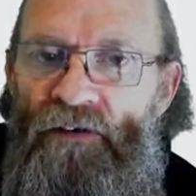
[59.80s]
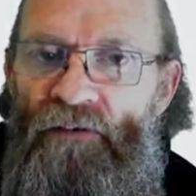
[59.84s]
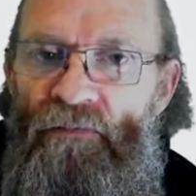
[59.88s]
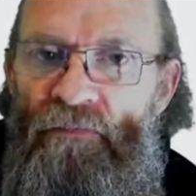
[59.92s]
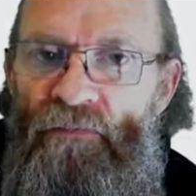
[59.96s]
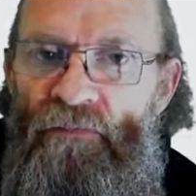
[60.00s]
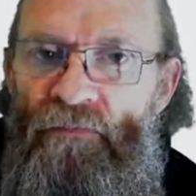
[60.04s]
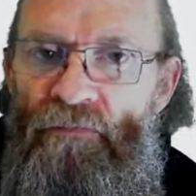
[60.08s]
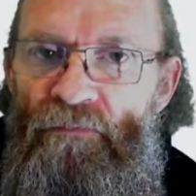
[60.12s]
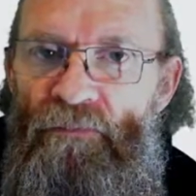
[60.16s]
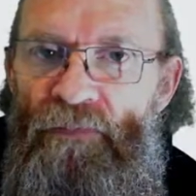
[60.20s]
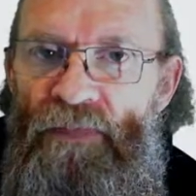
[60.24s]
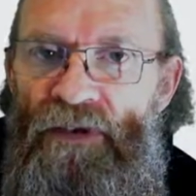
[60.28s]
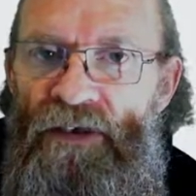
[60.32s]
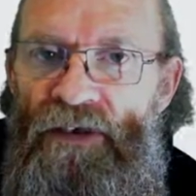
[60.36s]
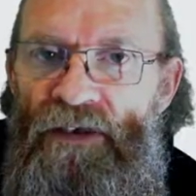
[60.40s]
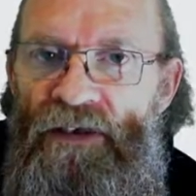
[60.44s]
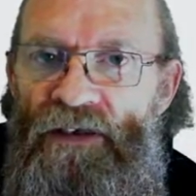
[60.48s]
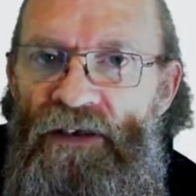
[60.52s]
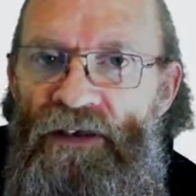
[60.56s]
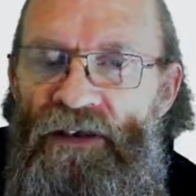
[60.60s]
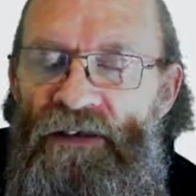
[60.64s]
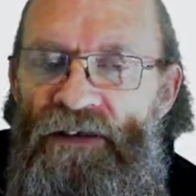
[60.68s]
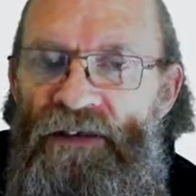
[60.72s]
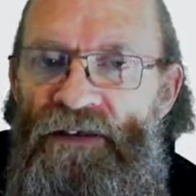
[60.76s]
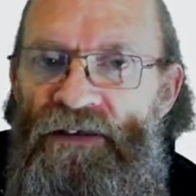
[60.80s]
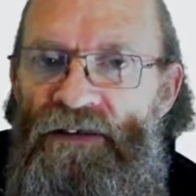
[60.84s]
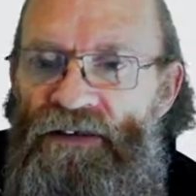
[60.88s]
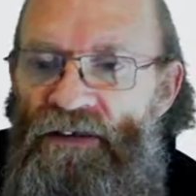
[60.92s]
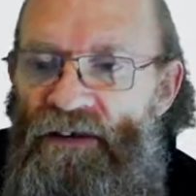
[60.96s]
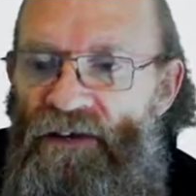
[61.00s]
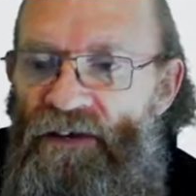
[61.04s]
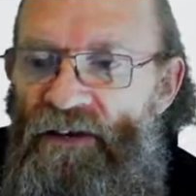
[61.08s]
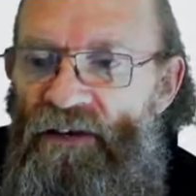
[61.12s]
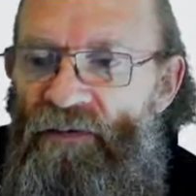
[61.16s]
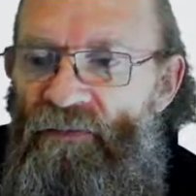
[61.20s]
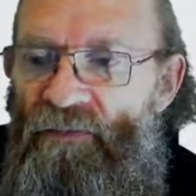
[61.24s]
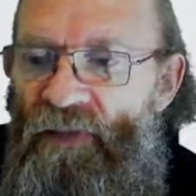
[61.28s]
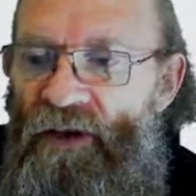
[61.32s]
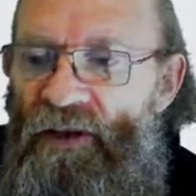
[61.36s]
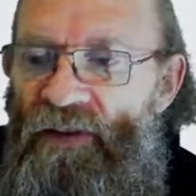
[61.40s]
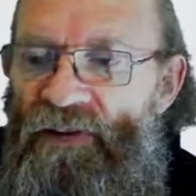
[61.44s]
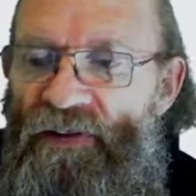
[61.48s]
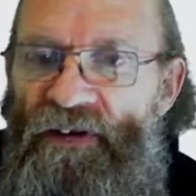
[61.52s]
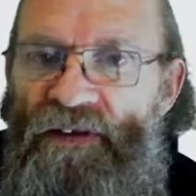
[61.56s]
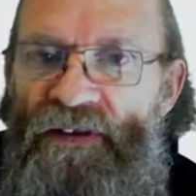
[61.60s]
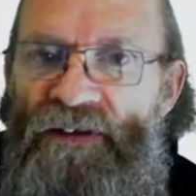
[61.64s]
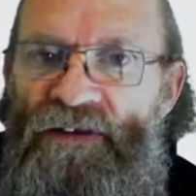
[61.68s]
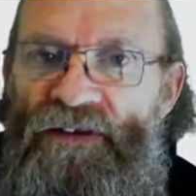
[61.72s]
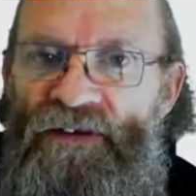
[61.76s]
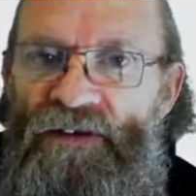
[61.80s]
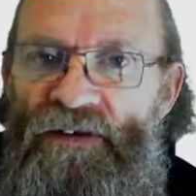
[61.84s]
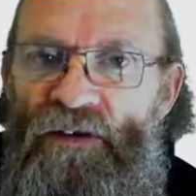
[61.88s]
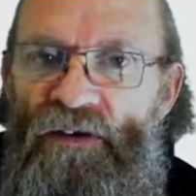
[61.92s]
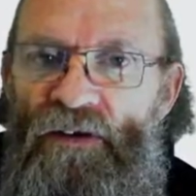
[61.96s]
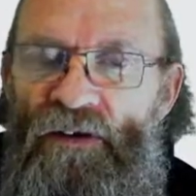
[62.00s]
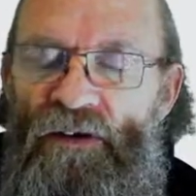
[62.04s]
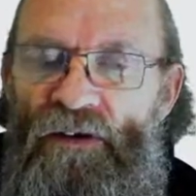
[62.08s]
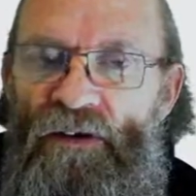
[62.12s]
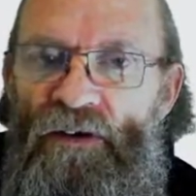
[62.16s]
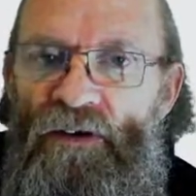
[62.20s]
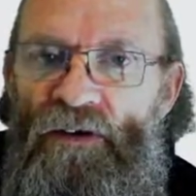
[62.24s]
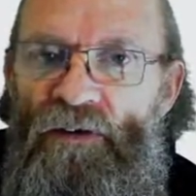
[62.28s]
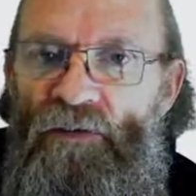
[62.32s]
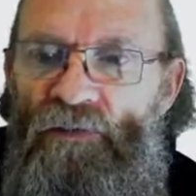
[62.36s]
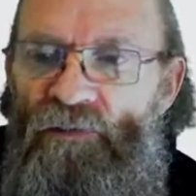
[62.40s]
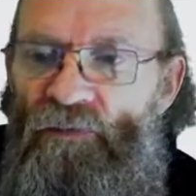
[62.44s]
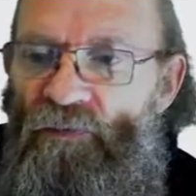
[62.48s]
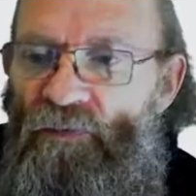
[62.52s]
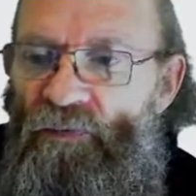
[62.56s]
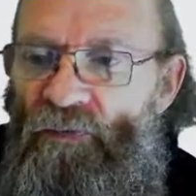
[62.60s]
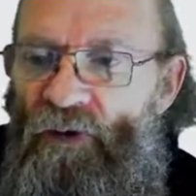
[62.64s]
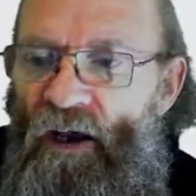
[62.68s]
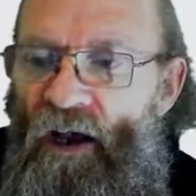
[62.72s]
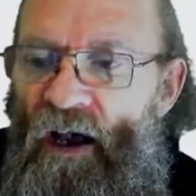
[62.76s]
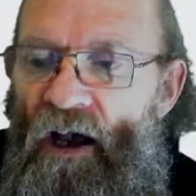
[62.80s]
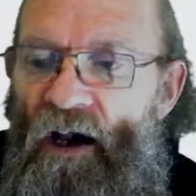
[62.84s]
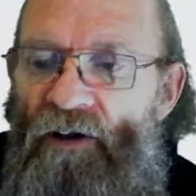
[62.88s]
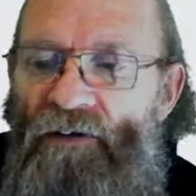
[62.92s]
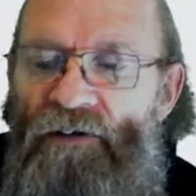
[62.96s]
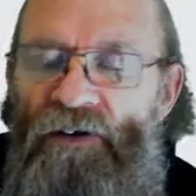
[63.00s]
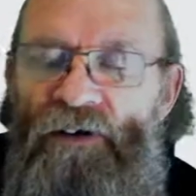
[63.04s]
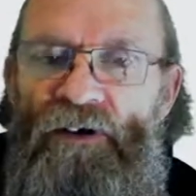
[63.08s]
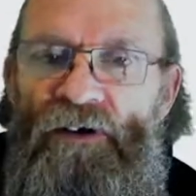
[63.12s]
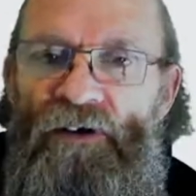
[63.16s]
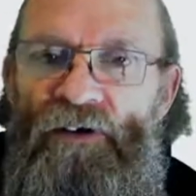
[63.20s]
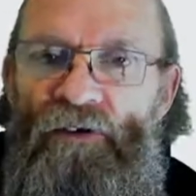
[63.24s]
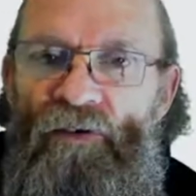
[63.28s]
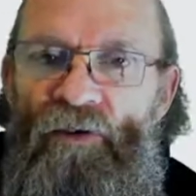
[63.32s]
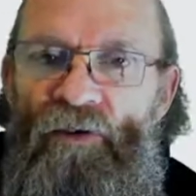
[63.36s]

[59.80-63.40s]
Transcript: means and the methods of how you can